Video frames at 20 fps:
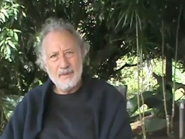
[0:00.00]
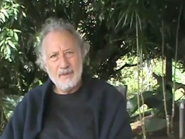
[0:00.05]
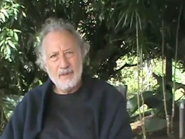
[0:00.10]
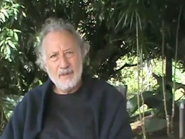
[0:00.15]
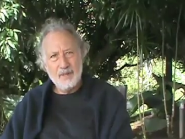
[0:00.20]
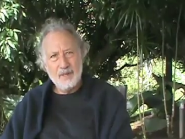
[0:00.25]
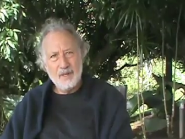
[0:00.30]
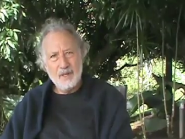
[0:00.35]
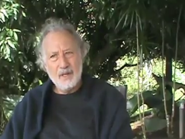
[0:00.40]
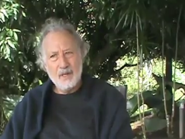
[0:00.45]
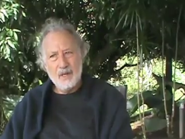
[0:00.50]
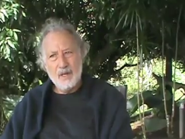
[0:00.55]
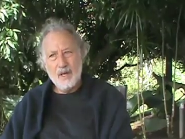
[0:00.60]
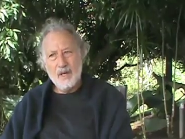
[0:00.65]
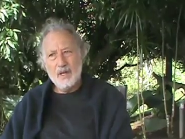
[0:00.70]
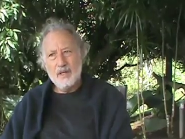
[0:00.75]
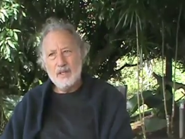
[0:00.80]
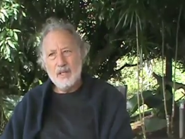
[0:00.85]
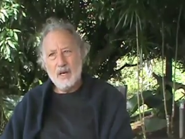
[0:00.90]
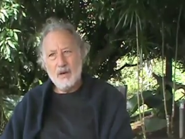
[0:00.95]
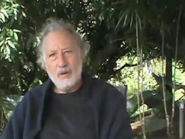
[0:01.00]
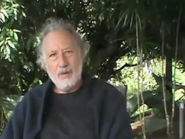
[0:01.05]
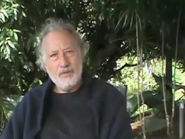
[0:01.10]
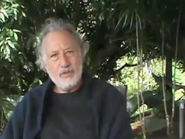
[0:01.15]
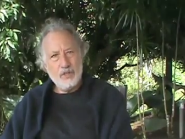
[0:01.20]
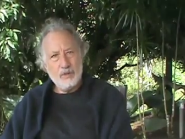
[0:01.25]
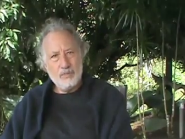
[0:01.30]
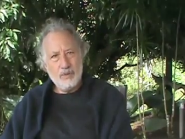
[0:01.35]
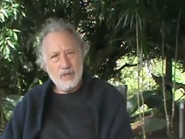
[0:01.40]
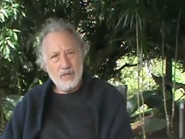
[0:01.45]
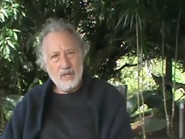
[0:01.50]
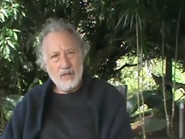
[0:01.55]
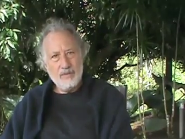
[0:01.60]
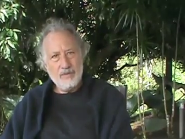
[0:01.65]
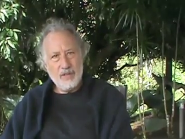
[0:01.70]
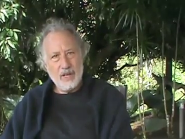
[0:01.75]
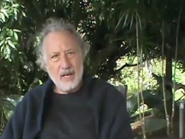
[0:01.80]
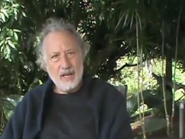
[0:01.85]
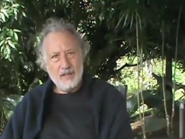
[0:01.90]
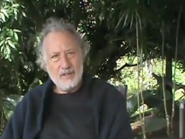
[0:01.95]
Mm. Now if she
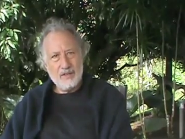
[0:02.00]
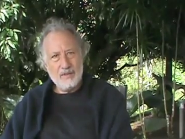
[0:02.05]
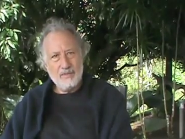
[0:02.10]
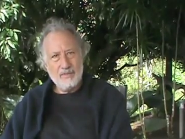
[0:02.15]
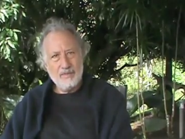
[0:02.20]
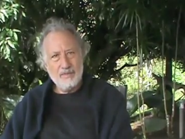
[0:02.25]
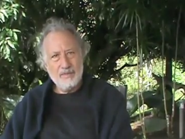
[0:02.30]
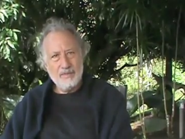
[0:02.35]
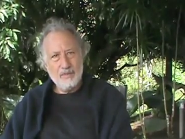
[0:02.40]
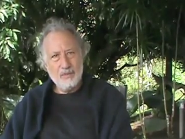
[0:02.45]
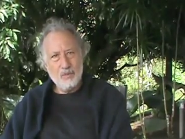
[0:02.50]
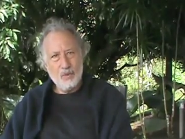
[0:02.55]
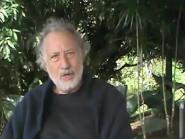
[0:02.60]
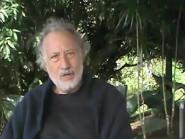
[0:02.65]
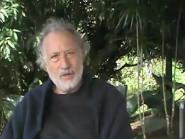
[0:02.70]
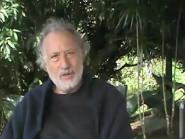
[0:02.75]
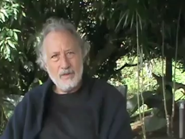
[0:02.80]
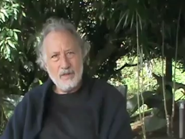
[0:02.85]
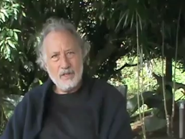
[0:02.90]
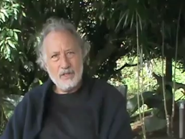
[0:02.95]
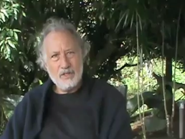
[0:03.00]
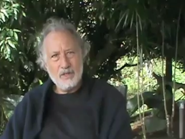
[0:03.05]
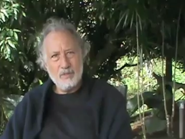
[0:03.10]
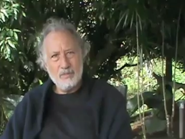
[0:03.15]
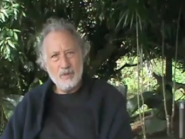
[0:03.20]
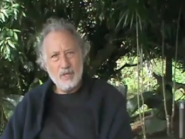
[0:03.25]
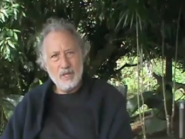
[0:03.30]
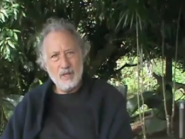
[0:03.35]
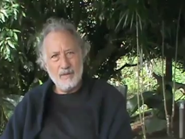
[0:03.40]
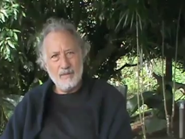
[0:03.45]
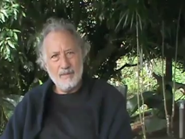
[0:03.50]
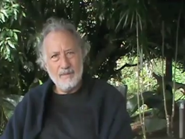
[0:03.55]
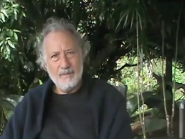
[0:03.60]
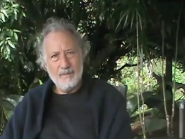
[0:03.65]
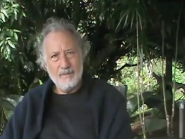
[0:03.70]
believed that, where do you think she'd be?